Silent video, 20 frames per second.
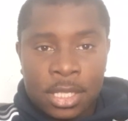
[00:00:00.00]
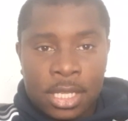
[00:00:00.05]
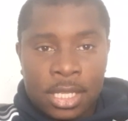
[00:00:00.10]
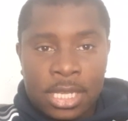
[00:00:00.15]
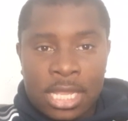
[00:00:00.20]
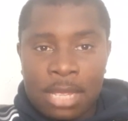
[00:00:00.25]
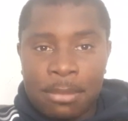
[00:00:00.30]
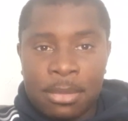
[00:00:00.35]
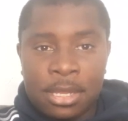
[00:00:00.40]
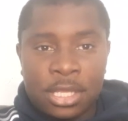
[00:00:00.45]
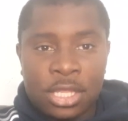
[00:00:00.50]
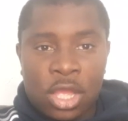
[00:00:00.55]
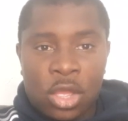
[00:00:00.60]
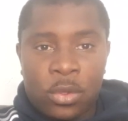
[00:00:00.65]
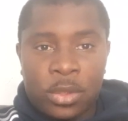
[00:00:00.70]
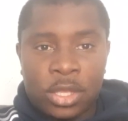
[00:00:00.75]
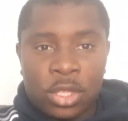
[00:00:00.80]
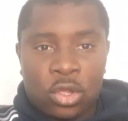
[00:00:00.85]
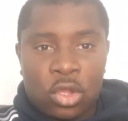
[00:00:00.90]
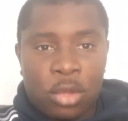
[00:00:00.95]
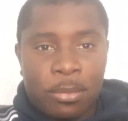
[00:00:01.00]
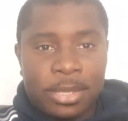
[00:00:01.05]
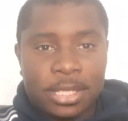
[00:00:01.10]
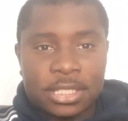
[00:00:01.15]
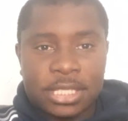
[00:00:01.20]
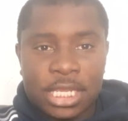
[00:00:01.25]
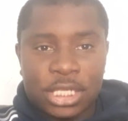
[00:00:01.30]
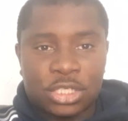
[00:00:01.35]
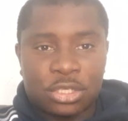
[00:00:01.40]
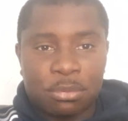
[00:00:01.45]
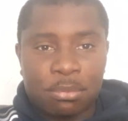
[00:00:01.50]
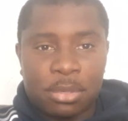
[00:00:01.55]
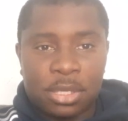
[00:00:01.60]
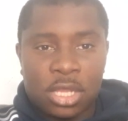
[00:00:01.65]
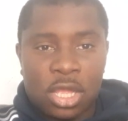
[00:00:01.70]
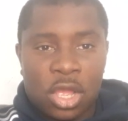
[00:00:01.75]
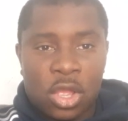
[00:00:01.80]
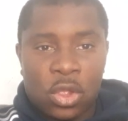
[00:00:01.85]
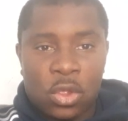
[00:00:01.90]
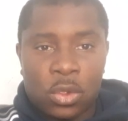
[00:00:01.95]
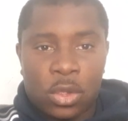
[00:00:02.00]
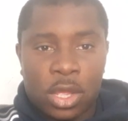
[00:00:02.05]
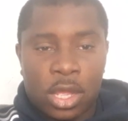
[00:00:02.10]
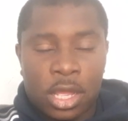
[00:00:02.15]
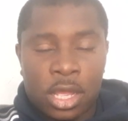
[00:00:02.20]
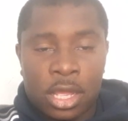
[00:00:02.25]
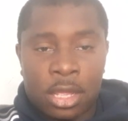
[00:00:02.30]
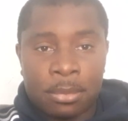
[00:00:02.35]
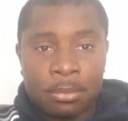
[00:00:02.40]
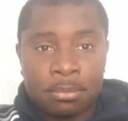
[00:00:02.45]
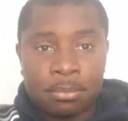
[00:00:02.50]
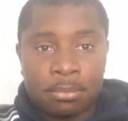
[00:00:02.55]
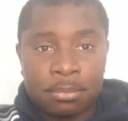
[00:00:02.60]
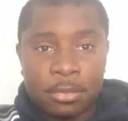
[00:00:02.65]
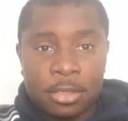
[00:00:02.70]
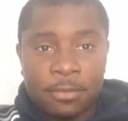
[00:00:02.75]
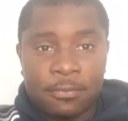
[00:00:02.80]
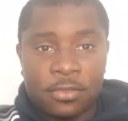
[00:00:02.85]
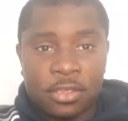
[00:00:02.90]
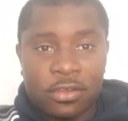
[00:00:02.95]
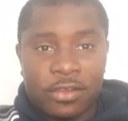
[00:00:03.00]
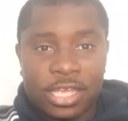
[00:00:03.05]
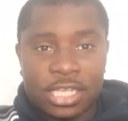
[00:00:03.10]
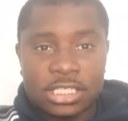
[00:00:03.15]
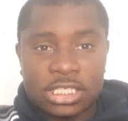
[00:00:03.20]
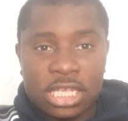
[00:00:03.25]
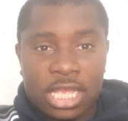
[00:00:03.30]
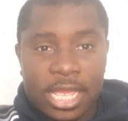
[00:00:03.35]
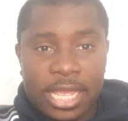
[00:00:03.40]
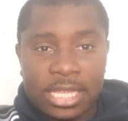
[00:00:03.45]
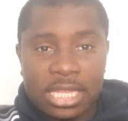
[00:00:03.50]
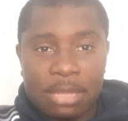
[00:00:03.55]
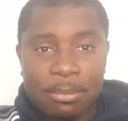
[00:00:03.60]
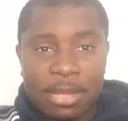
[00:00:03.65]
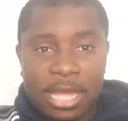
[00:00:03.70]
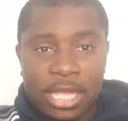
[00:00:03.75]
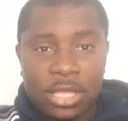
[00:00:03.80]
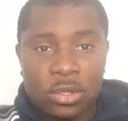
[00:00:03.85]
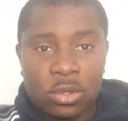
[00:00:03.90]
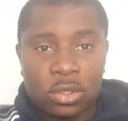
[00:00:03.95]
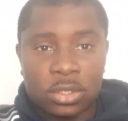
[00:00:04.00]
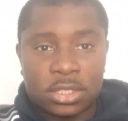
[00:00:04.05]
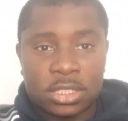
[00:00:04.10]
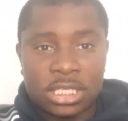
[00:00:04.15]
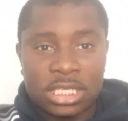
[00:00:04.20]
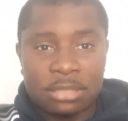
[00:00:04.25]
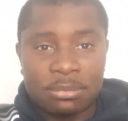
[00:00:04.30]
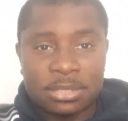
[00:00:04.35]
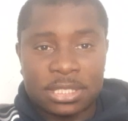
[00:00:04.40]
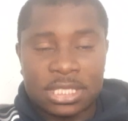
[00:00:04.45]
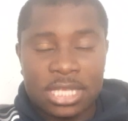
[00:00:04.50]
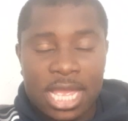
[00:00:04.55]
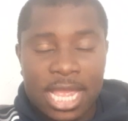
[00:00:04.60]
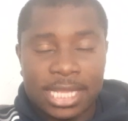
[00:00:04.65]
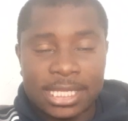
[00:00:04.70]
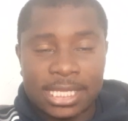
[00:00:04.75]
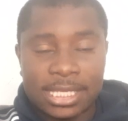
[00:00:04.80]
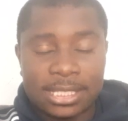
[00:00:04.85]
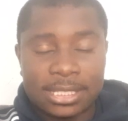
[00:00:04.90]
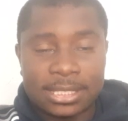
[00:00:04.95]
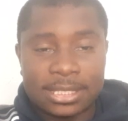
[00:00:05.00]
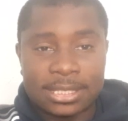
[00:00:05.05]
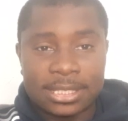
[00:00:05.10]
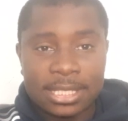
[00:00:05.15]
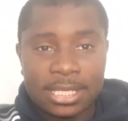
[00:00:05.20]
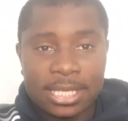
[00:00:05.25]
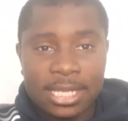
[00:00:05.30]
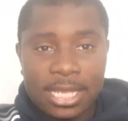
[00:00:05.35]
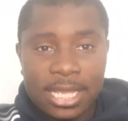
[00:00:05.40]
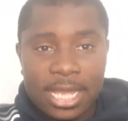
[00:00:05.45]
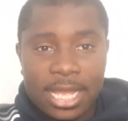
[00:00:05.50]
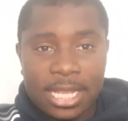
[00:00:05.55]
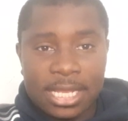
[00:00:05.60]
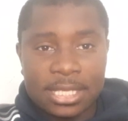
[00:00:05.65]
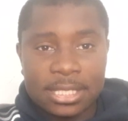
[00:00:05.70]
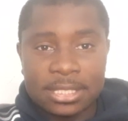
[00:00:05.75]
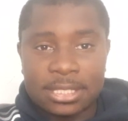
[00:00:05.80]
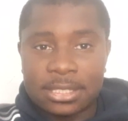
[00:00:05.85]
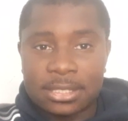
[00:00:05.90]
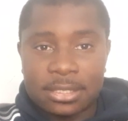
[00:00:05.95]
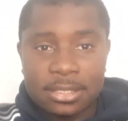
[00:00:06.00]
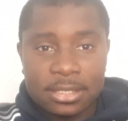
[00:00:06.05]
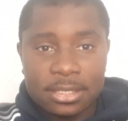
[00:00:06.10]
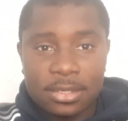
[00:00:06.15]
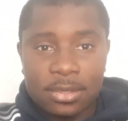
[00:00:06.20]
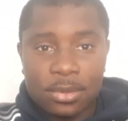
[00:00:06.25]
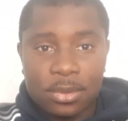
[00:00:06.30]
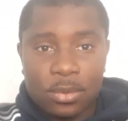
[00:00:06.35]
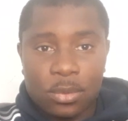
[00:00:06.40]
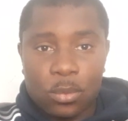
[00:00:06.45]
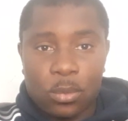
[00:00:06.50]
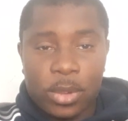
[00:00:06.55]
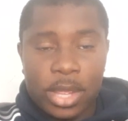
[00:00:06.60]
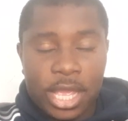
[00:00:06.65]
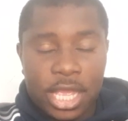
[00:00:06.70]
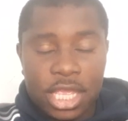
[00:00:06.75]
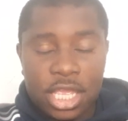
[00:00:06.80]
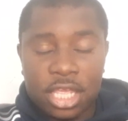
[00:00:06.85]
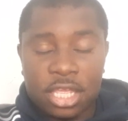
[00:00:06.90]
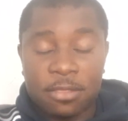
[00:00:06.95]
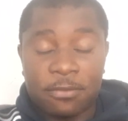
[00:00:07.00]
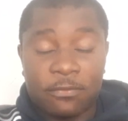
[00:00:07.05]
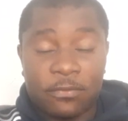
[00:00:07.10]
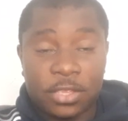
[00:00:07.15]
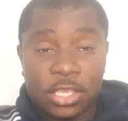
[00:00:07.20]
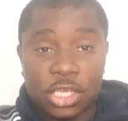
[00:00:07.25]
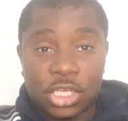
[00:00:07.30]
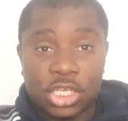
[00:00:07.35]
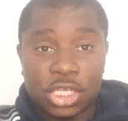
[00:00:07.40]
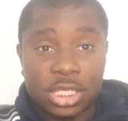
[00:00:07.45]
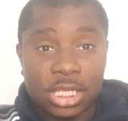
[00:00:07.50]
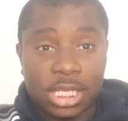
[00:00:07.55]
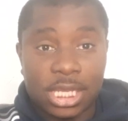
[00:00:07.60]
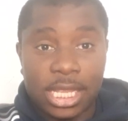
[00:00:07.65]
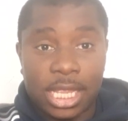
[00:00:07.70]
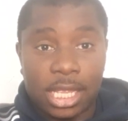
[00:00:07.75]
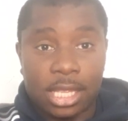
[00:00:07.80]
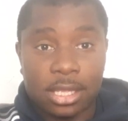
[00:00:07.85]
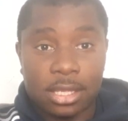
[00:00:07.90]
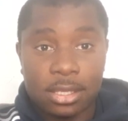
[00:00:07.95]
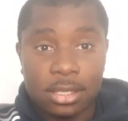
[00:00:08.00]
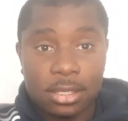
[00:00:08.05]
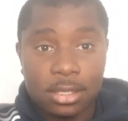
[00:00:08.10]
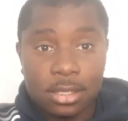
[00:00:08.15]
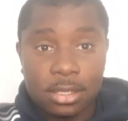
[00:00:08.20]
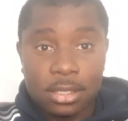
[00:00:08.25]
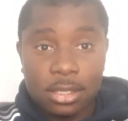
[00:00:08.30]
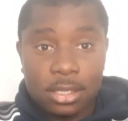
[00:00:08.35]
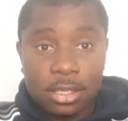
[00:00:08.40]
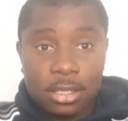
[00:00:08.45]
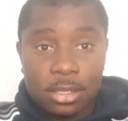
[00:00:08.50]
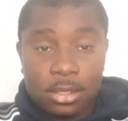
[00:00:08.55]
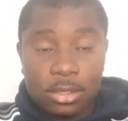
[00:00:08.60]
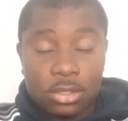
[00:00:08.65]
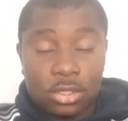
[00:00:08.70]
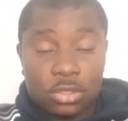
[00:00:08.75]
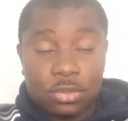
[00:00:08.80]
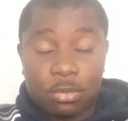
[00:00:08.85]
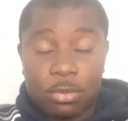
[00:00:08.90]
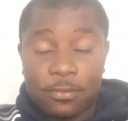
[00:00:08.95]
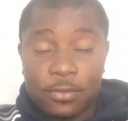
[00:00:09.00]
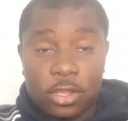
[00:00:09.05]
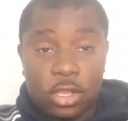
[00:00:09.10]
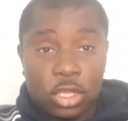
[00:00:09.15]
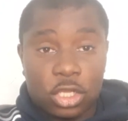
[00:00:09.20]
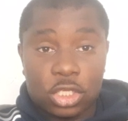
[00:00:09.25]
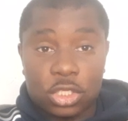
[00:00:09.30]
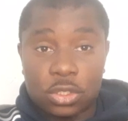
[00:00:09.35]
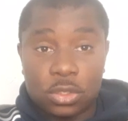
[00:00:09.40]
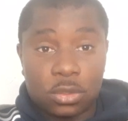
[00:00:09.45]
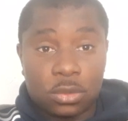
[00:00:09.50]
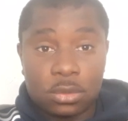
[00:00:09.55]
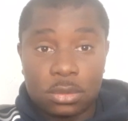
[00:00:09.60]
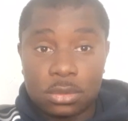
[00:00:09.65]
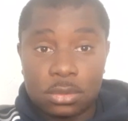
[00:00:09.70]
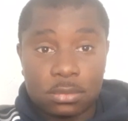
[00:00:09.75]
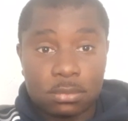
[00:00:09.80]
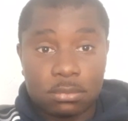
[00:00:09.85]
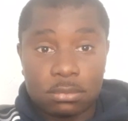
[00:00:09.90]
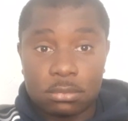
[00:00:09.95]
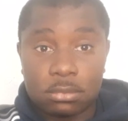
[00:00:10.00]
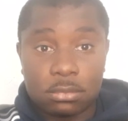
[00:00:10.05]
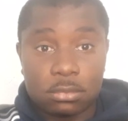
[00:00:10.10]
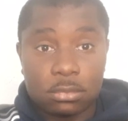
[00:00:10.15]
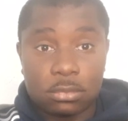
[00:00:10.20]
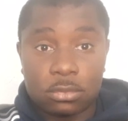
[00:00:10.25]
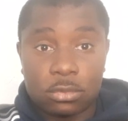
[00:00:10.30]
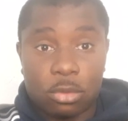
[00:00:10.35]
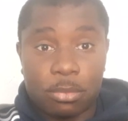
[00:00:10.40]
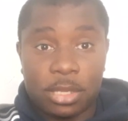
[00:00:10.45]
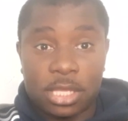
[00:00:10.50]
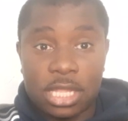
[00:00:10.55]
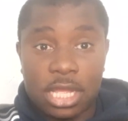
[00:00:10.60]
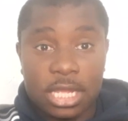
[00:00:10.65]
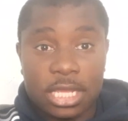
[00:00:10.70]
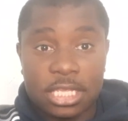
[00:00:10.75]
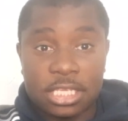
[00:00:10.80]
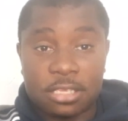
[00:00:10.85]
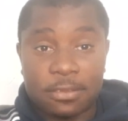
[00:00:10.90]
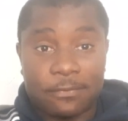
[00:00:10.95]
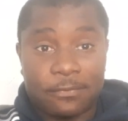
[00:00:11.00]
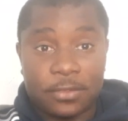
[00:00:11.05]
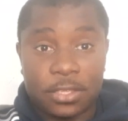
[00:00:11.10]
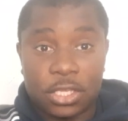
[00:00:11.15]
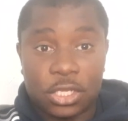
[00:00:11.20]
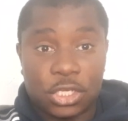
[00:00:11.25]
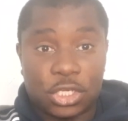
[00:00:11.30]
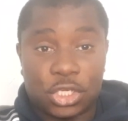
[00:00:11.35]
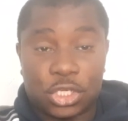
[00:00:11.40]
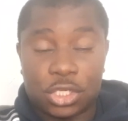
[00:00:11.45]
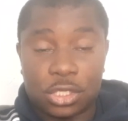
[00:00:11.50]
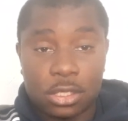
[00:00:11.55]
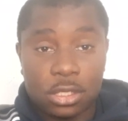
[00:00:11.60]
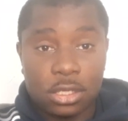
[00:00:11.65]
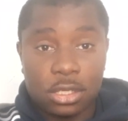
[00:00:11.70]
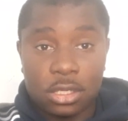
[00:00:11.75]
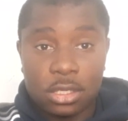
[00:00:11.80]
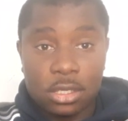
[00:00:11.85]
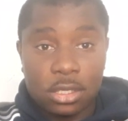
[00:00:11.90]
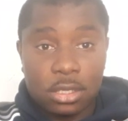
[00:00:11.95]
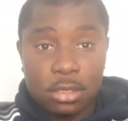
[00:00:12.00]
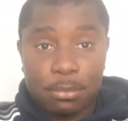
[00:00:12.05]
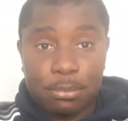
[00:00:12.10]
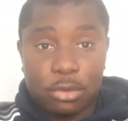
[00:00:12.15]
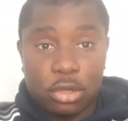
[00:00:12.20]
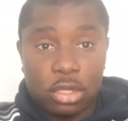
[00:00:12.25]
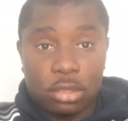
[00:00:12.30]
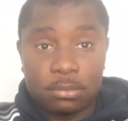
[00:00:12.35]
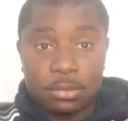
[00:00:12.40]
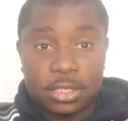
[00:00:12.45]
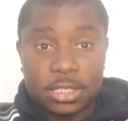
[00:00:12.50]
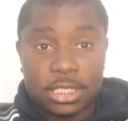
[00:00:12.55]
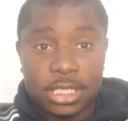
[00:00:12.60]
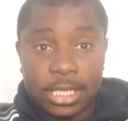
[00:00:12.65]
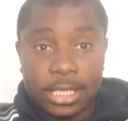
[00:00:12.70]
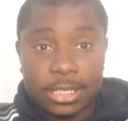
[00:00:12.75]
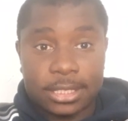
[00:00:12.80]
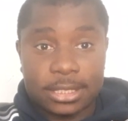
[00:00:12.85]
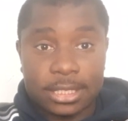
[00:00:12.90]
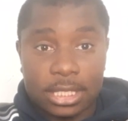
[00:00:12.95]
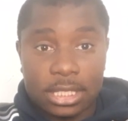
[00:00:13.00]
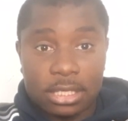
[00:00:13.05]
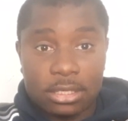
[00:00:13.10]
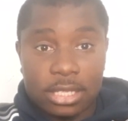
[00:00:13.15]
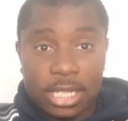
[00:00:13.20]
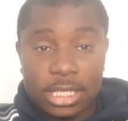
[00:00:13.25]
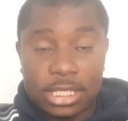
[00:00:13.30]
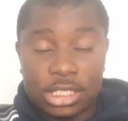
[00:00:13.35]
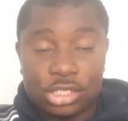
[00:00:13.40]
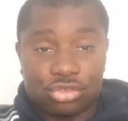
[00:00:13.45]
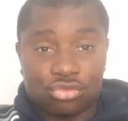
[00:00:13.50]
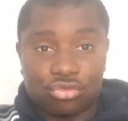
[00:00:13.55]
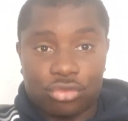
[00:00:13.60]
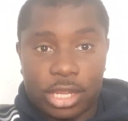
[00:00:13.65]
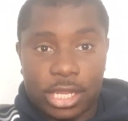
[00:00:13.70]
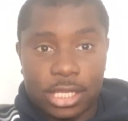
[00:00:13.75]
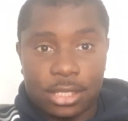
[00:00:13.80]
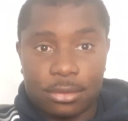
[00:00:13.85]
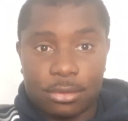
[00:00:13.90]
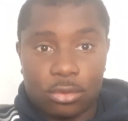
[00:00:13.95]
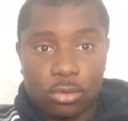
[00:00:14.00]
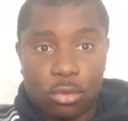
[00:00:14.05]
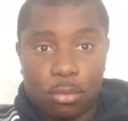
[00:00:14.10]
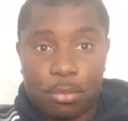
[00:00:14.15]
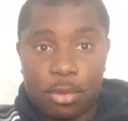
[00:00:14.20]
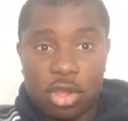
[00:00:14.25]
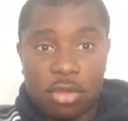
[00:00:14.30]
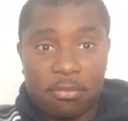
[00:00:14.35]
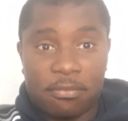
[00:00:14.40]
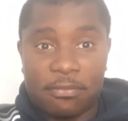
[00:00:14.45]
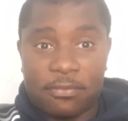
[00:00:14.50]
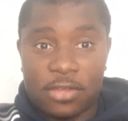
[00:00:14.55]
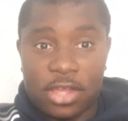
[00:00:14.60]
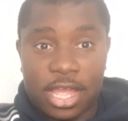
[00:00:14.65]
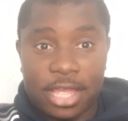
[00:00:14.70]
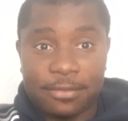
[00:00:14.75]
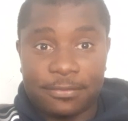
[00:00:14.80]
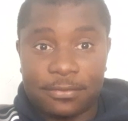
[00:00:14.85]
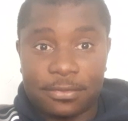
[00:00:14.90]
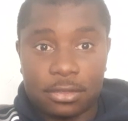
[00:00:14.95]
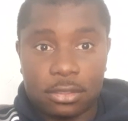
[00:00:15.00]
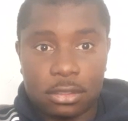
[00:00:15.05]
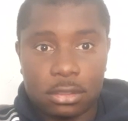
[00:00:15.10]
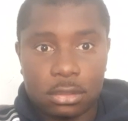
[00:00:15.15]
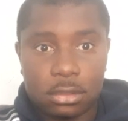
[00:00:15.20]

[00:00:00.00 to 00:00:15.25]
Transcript: let me know in the comment section below if you're excited about your team signings and where you can finish in the league. Because with Arsenal, we'll be lucky to finish bottom 6 at this rate, or bottom 5.